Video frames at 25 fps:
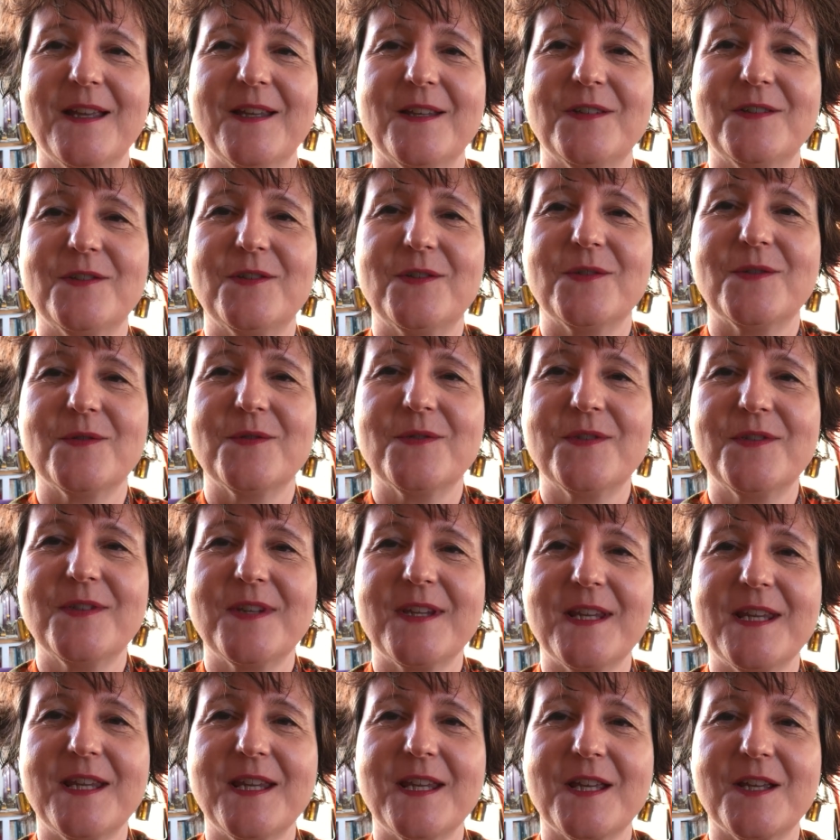to
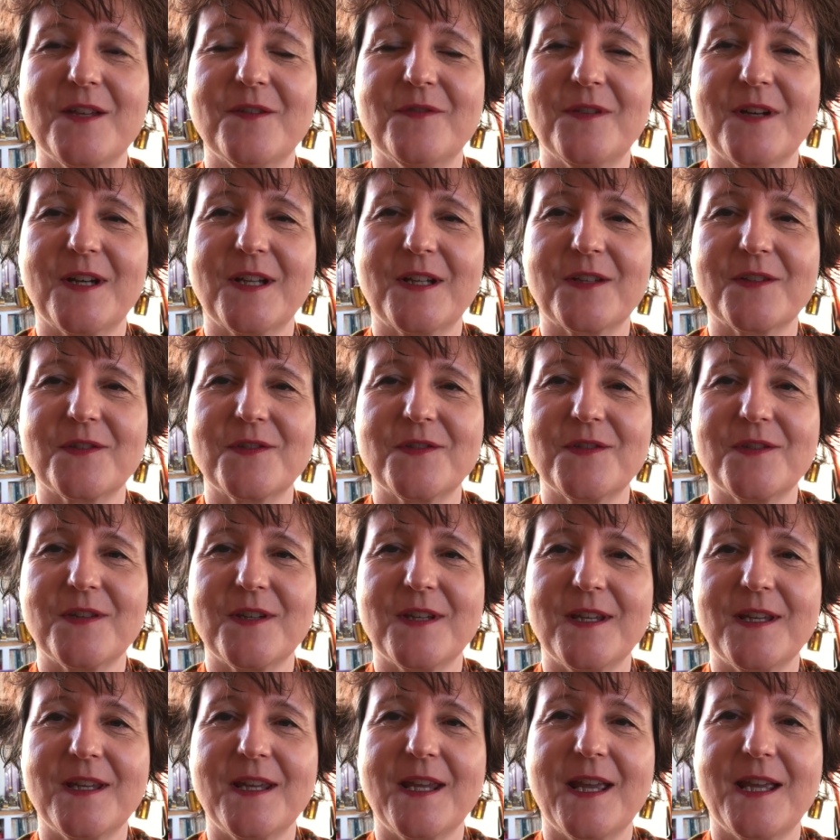see if I could
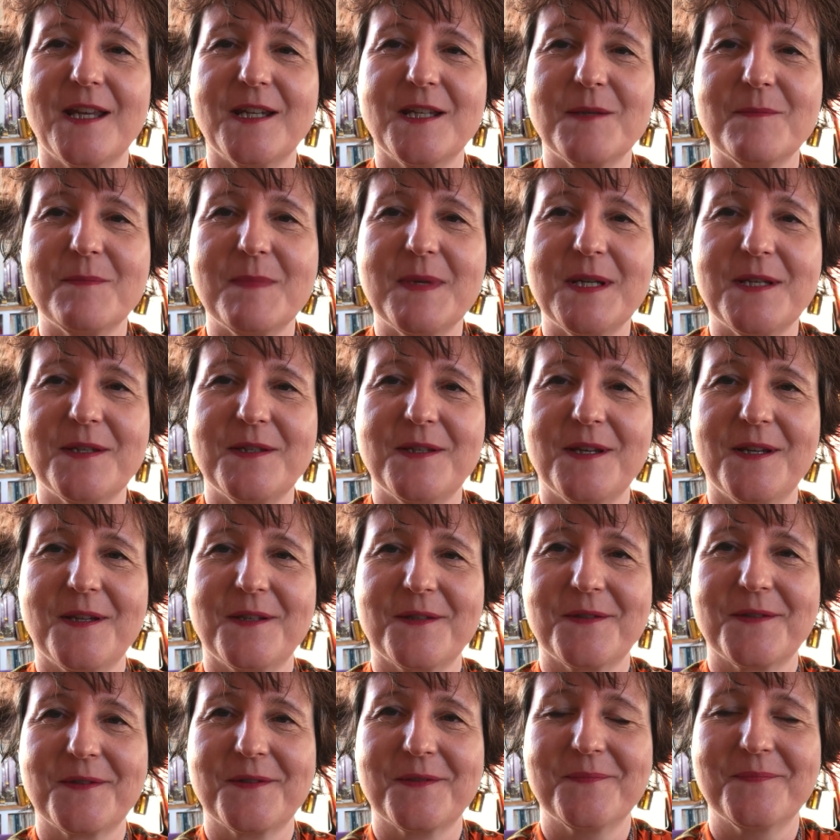see any
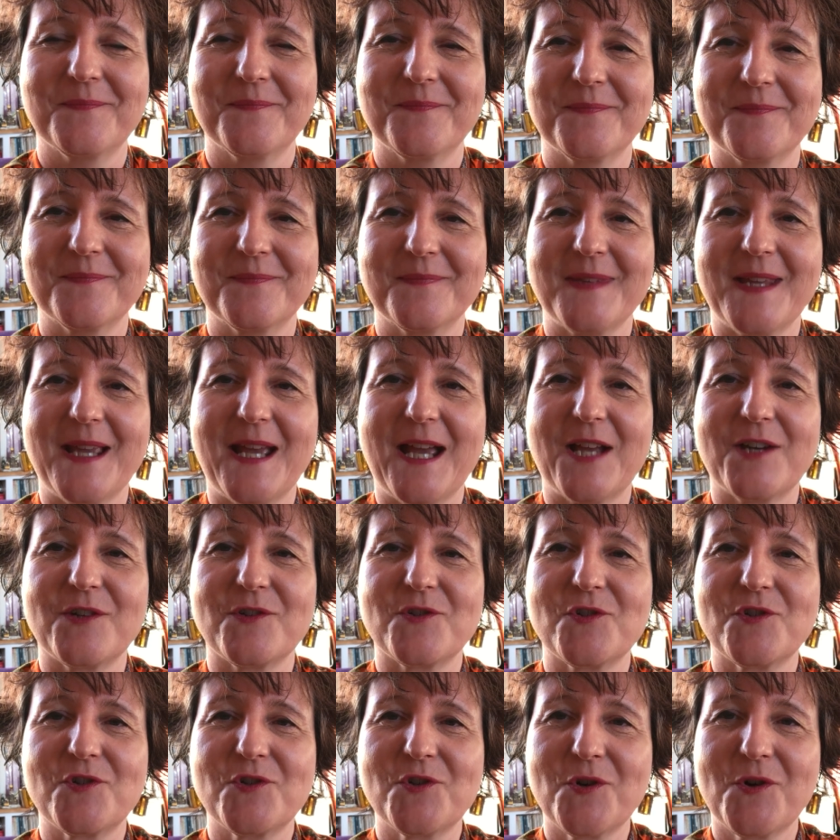meteors.
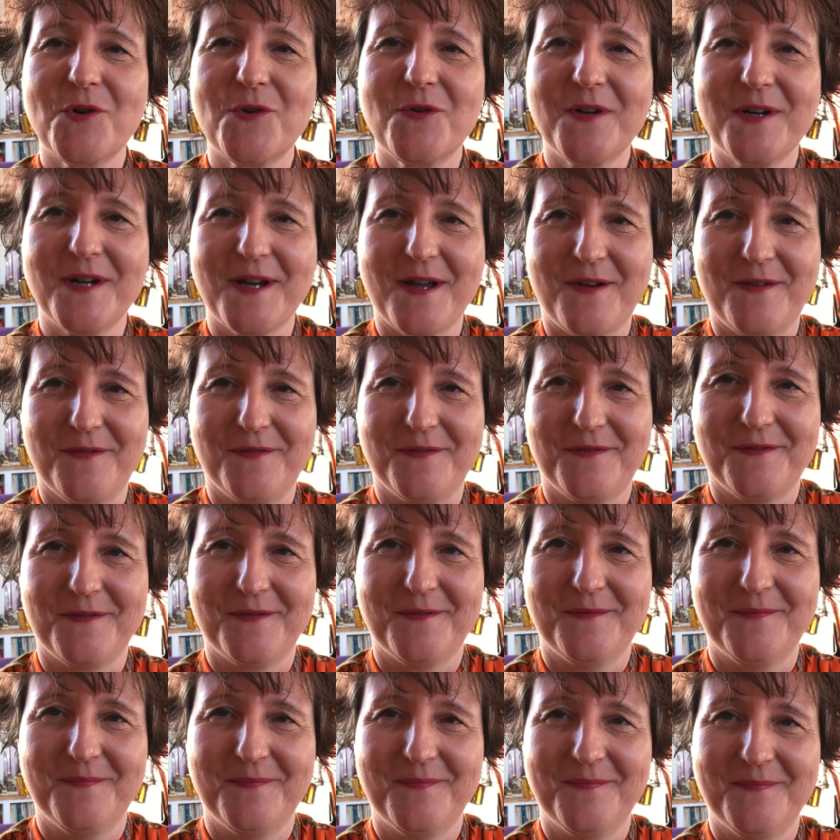And sure enough,
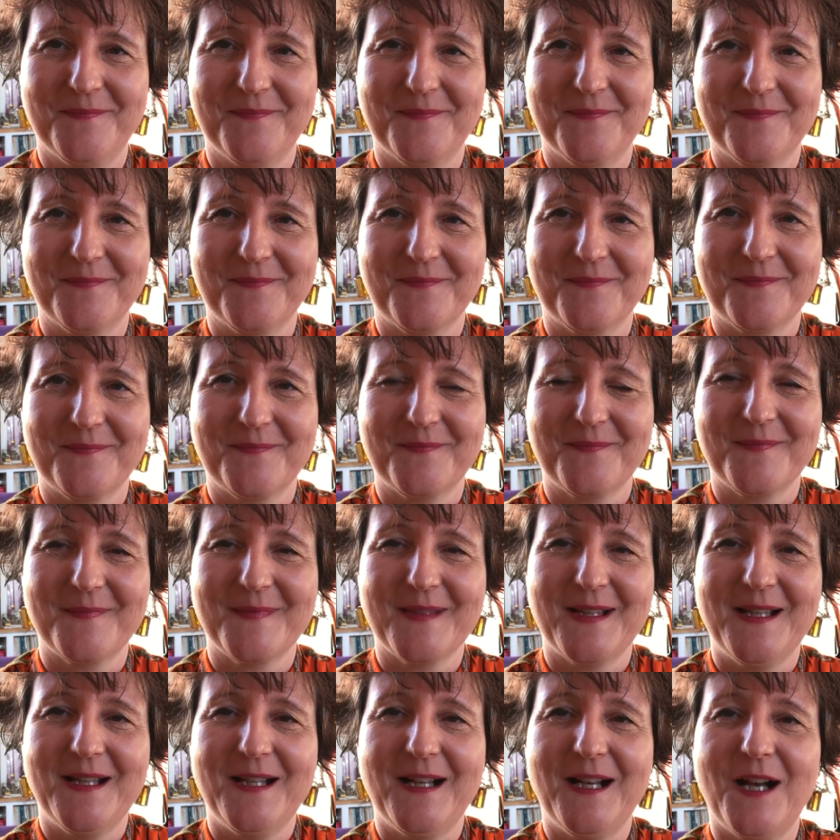
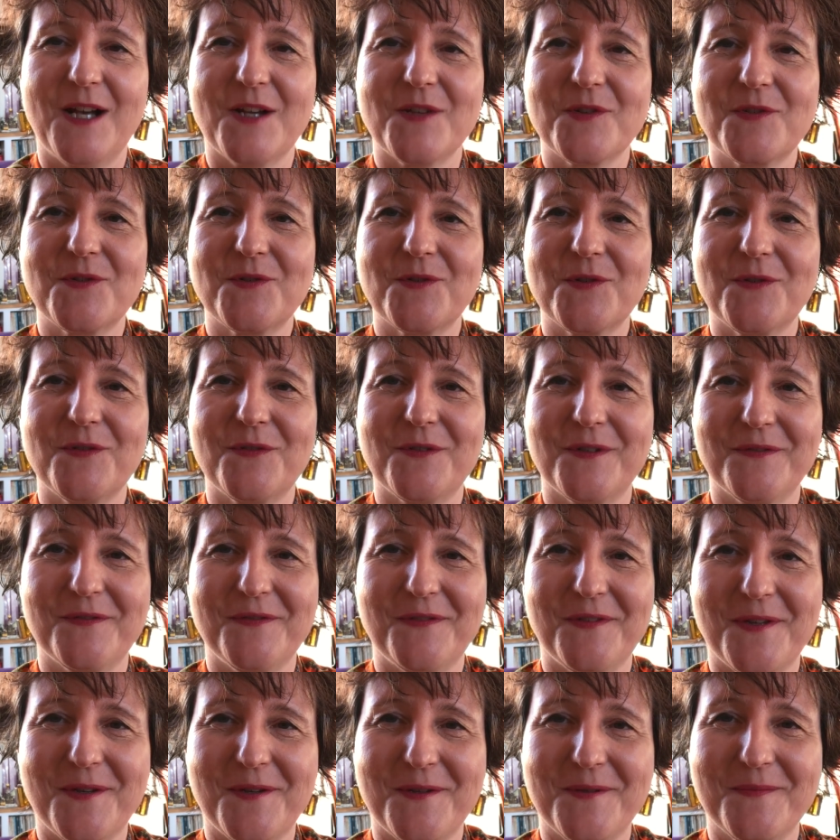I saw a
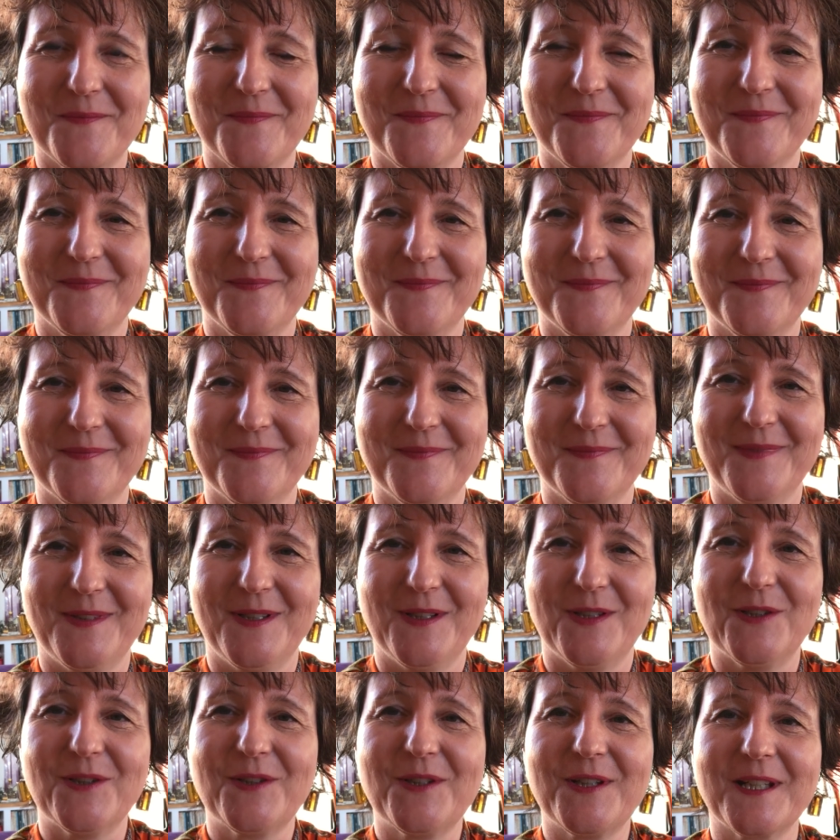few,
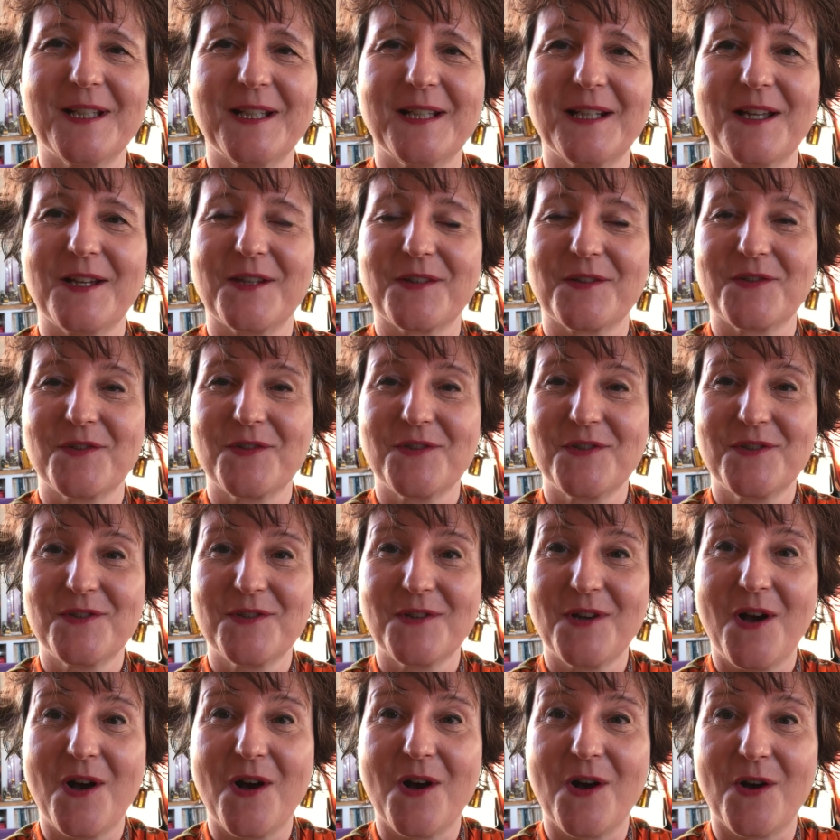looking like
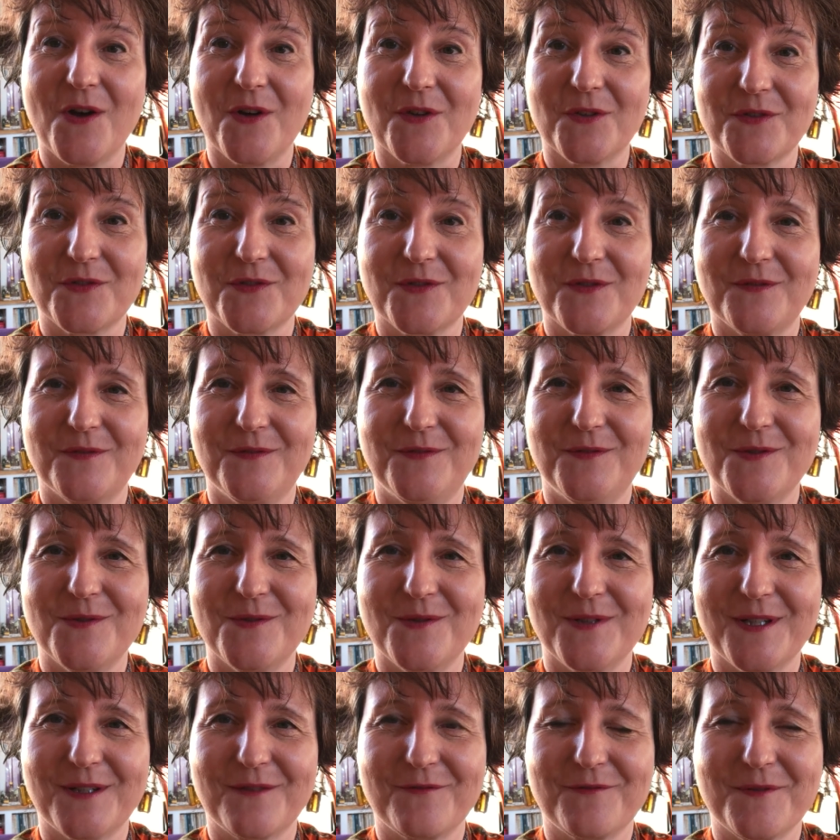stars
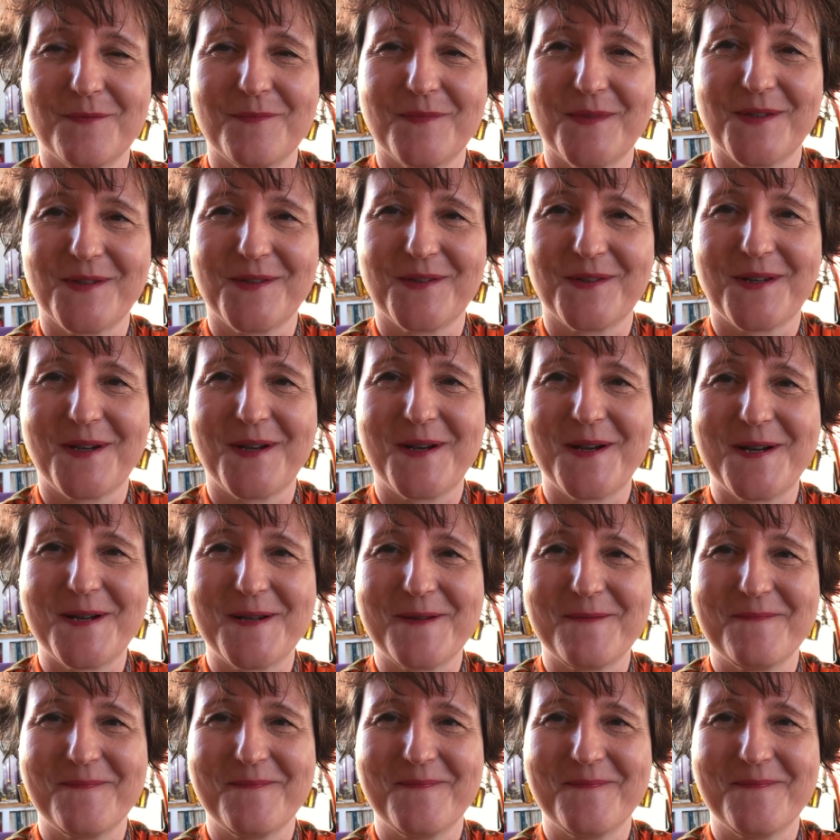falling from the sky.